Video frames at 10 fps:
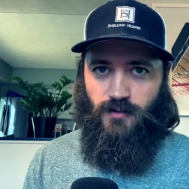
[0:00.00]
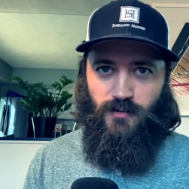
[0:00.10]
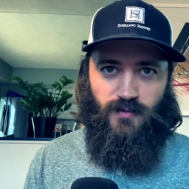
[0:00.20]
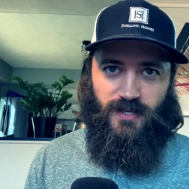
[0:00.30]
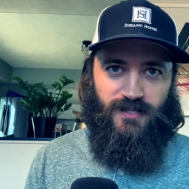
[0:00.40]

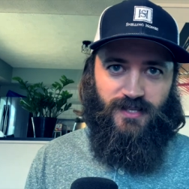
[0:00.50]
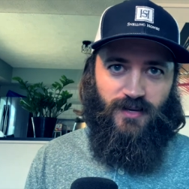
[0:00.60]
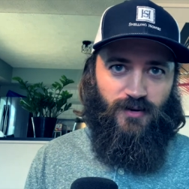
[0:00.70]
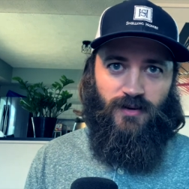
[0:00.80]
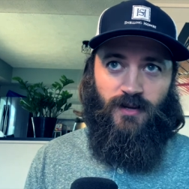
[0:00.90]
things
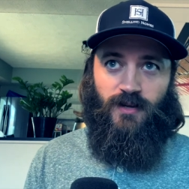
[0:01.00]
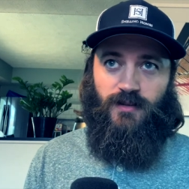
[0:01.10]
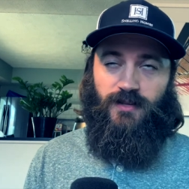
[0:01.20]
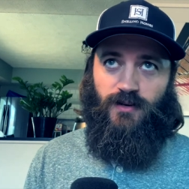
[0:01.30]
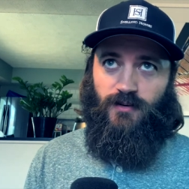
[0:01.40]
that are
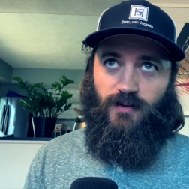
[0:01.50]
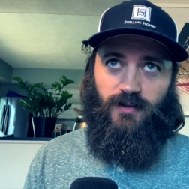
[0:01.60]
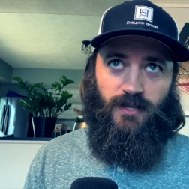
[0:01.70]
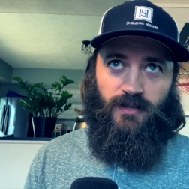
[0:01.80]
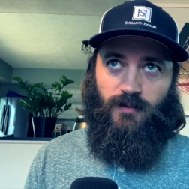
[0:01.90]
that
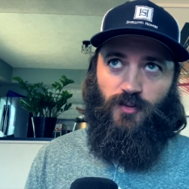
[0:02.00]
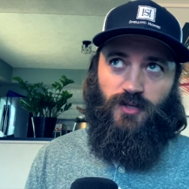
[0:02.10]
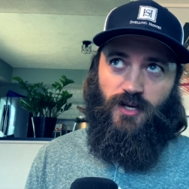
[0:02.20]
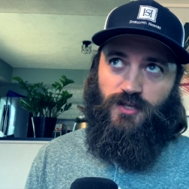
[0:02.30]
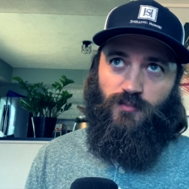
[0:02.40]
are in the
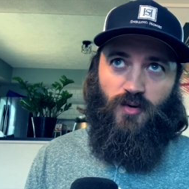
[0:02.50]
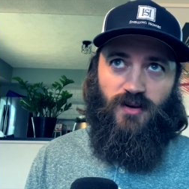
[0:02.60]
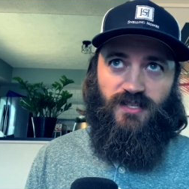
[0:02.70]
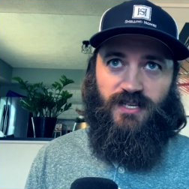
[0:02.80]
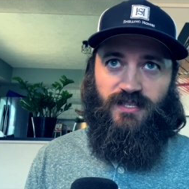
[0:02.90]
production
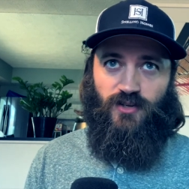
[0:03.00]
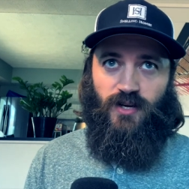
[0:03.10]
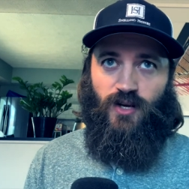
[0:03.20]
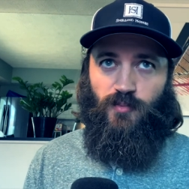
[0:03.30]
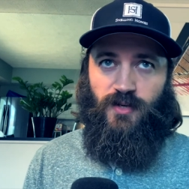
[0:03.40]
process that are
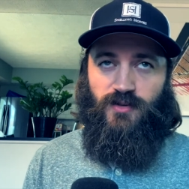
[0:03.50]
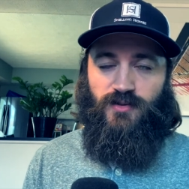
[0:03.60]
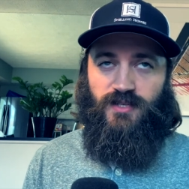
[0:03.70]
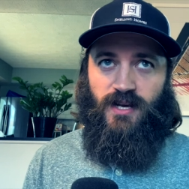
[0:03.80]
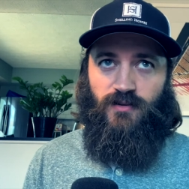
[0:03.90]
helping you
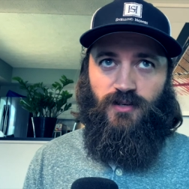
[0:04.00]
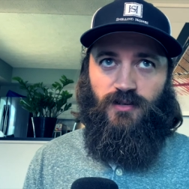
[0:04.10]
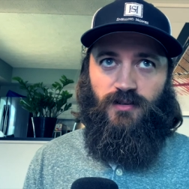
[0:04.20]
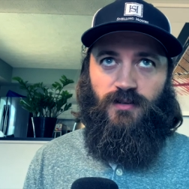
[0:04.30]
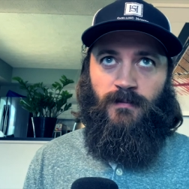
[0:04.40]
sound
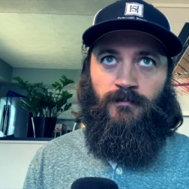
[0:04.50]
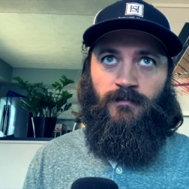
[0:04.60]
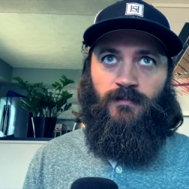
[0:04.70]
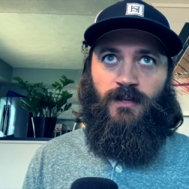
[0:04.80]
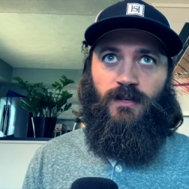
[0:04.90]
good
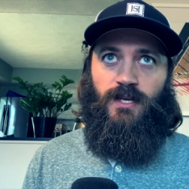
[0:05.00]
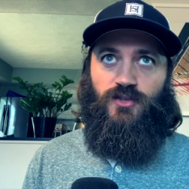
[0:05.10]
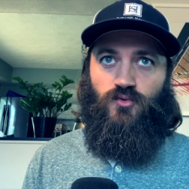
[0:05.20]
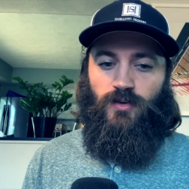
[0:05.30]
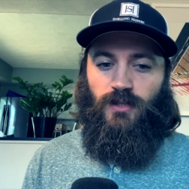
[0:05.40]

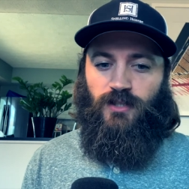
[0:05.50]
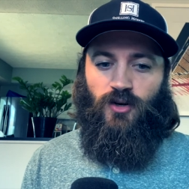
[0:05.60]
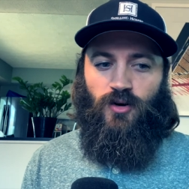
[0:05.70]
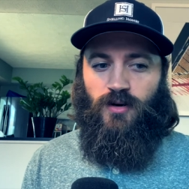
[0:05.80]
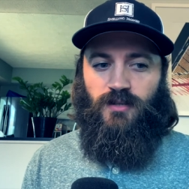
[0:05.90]
it's really
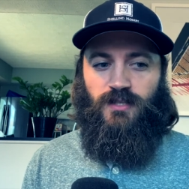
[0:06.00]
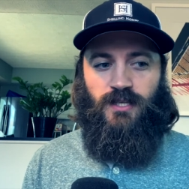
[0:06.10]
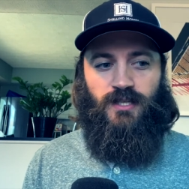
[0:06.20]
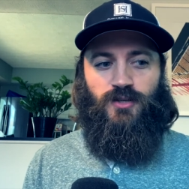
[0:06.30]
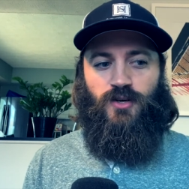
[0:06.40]
hard to
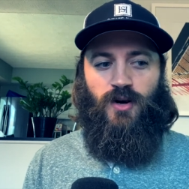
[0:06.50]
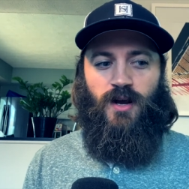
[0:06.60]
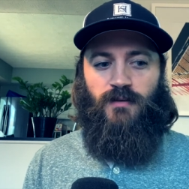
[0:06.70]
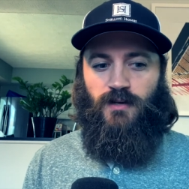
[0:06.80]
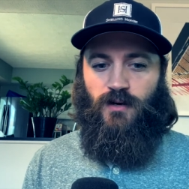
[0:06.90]
get your
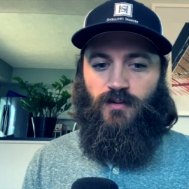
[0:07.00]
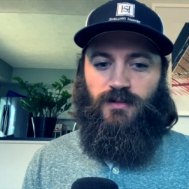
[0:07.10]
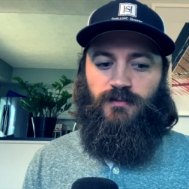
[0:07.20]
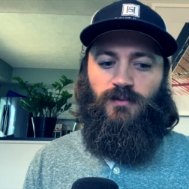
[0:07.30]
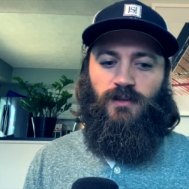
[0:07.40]
craft
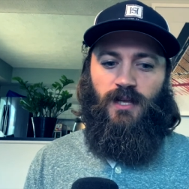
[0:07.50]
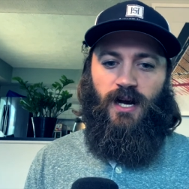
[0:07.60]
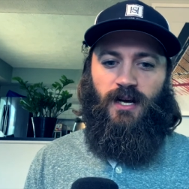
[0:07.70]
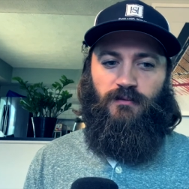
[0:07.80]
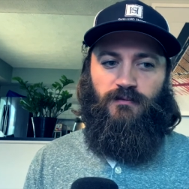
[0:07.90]
going
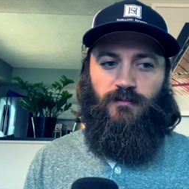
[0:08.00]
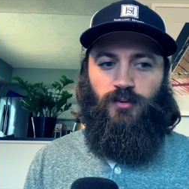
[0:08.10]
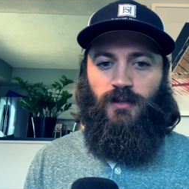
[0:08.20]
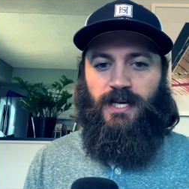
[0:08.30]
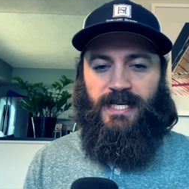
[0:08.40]
live
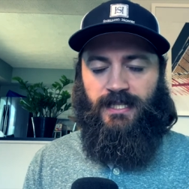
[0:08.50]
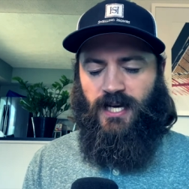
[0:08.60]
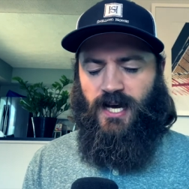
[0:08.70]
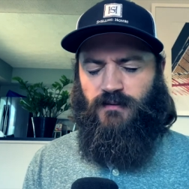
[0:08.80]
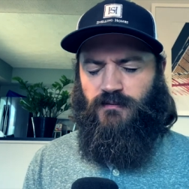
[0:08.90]
playing
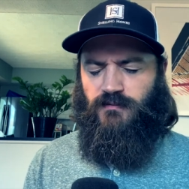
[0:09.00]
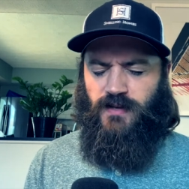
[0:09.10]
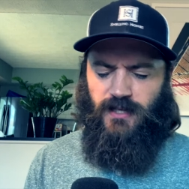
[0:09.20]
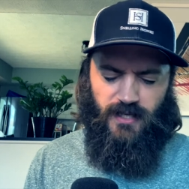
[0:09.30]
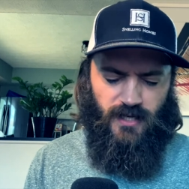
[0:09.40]
live
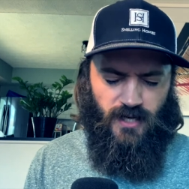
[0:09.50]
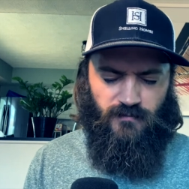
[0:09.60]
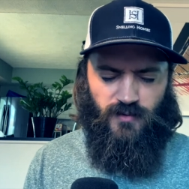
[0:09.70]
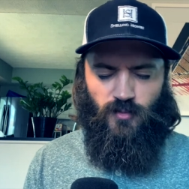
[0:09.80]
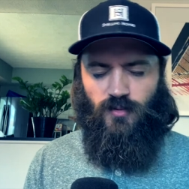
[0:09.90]
feeling
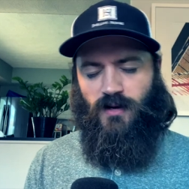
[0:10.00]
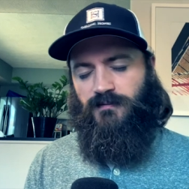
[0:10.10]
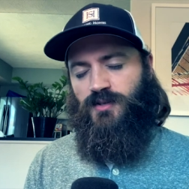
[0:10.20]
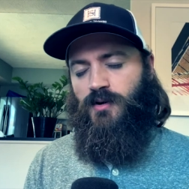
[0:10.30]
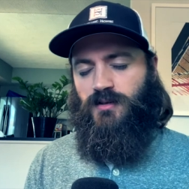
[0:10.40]
comfortable
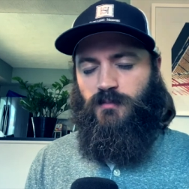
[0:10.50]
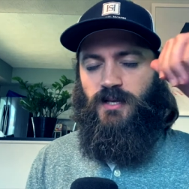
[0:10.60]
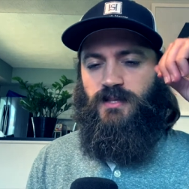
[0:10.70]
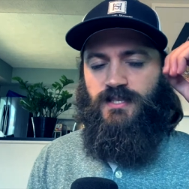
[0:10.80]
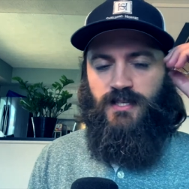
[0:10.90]
i've talked
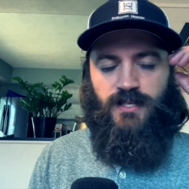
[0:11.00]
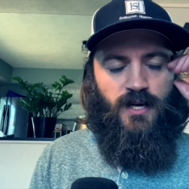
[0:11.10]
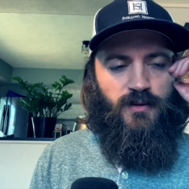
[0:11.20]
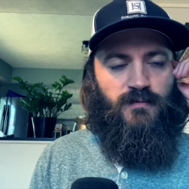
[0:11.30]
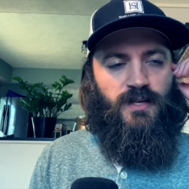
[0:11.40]
about this in
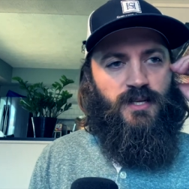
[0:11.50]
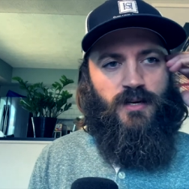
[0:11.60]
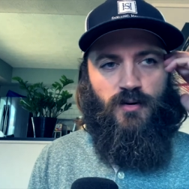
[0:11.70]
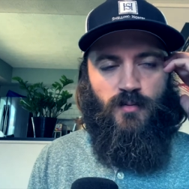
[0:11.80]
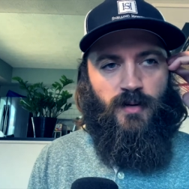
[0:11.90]
another
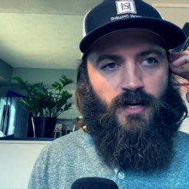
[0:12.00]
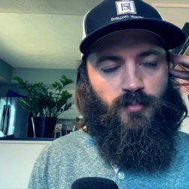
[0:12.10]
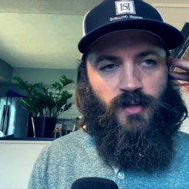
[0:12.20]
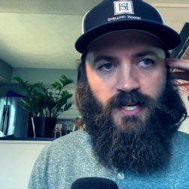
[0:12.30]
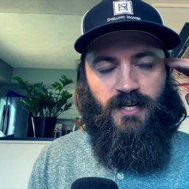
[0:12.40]
video about
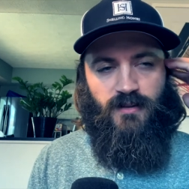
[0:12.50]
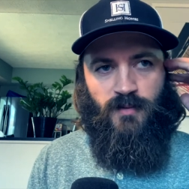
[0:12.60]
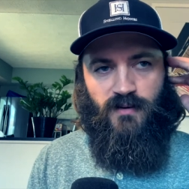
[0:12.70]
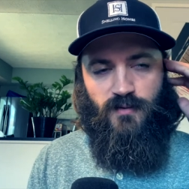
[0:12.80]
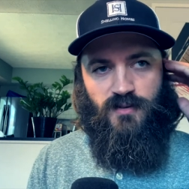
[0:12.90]
playing at
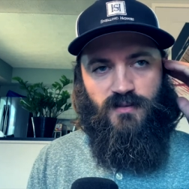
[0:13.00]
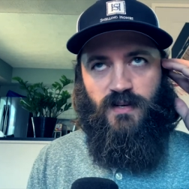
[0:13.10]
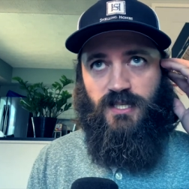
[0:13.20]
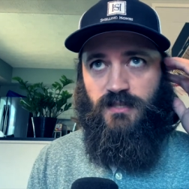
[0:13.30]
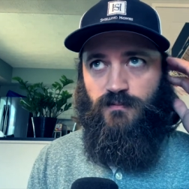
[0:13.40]
my first
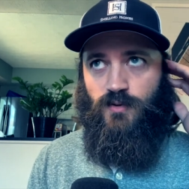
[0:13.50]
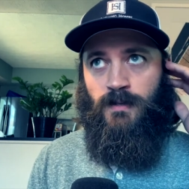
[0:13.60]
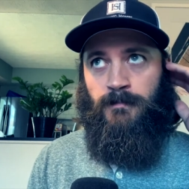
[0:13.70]
festival